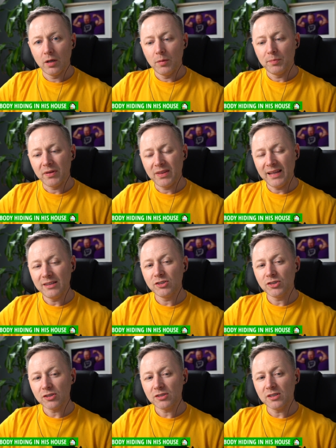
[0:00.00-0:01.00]
But then
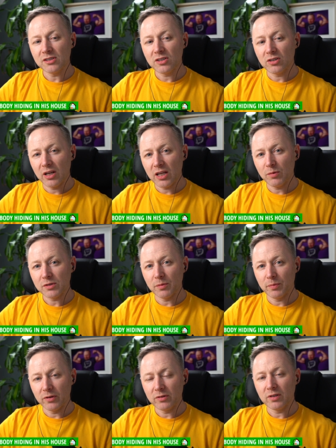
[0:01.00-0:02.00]
just as Craig was
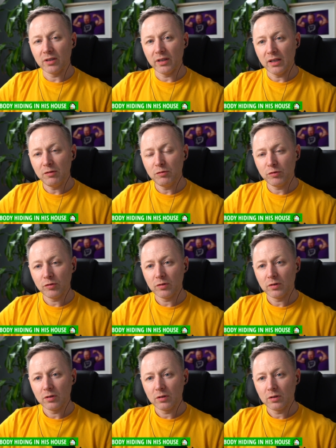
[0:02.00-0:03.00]
about to leave,
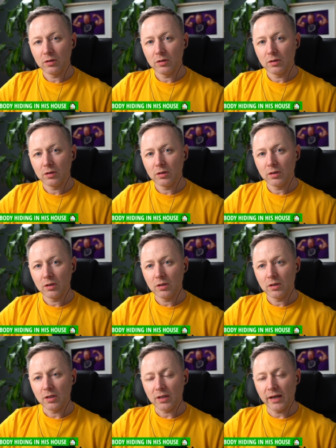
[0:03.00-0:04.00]

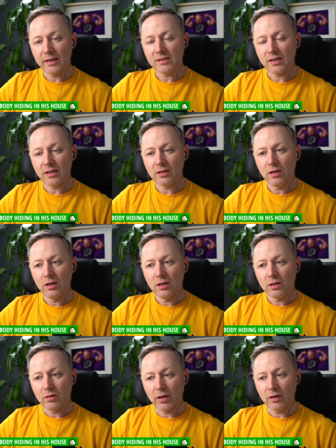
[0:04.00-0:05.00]
the guy said,
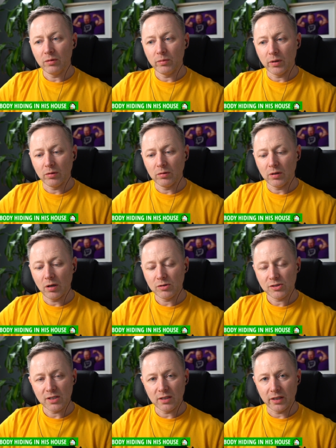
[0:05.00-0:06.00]
right, well, I'll
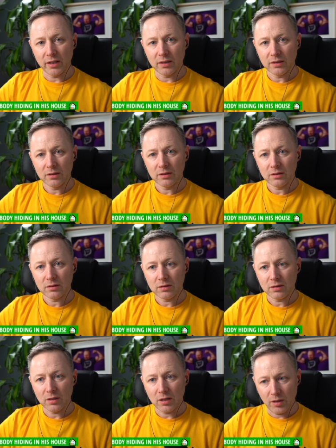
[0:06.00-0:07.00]
see you later.
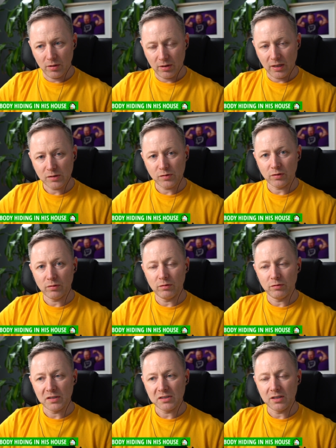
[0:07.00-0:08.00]
Uh, thanks for
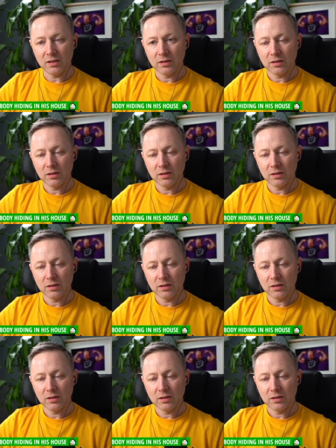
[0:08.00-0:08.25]
visiting.